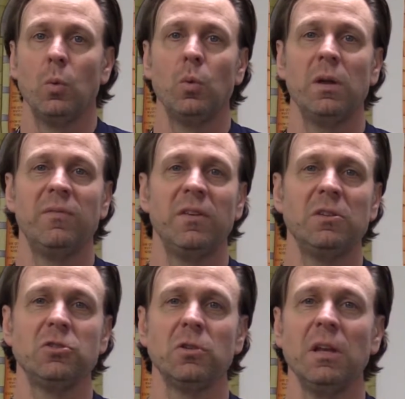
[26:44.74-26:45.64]
We
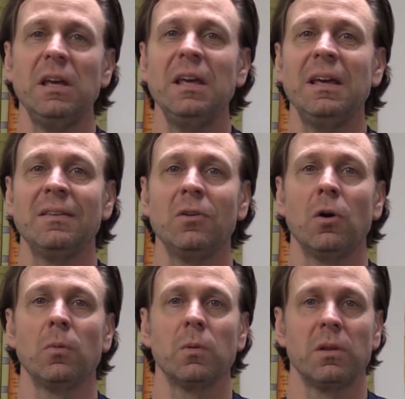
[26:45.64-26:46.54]
eventually end
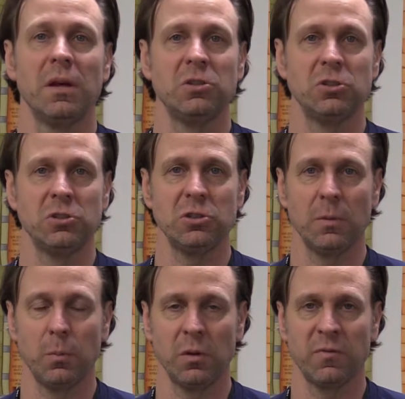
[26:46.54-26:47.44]
our
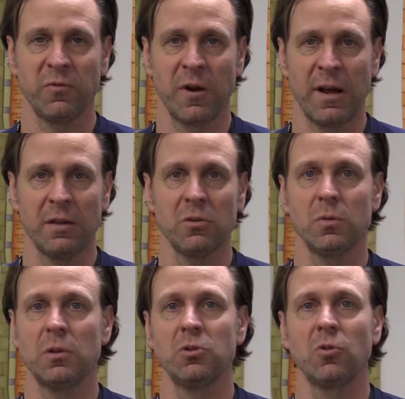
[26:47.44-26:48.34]
relationship with France
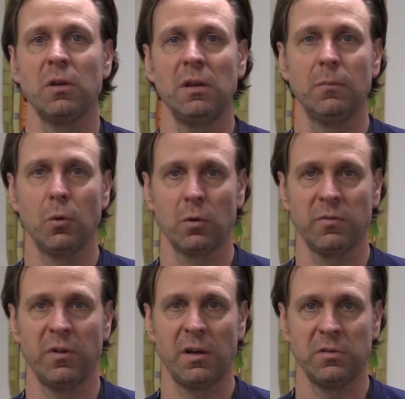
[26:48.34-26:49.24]
with the Treaty of
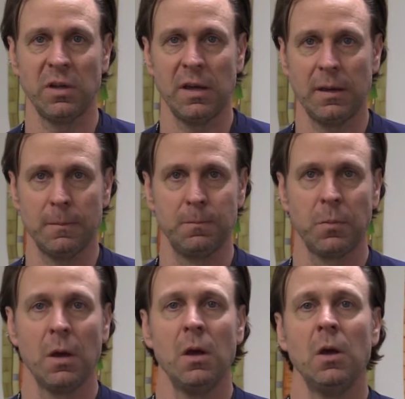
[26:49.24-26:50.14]
Mortefontaine,
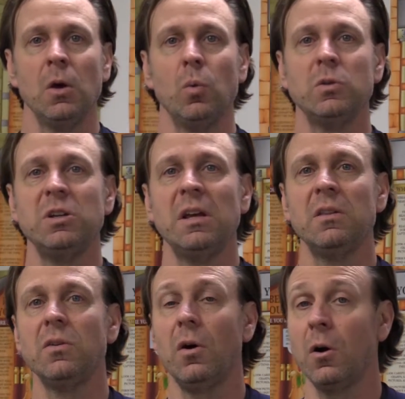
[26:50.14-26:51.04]
which
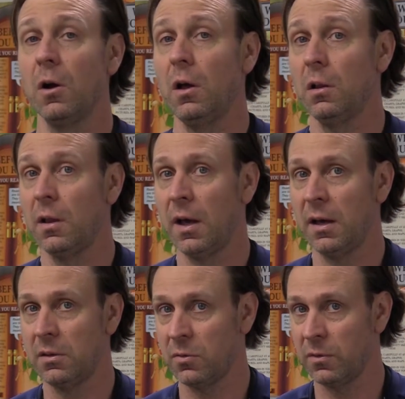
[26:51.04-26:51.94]
ends our
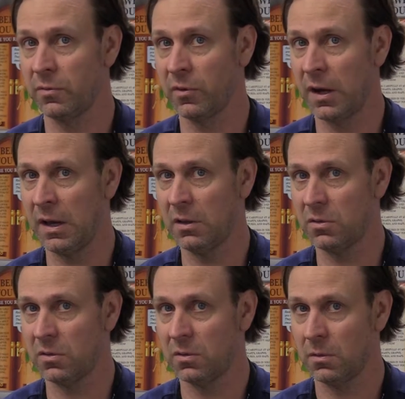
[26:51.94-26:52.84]
alliance with
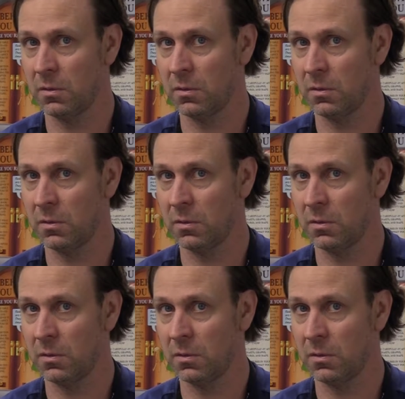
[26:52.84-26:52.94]
France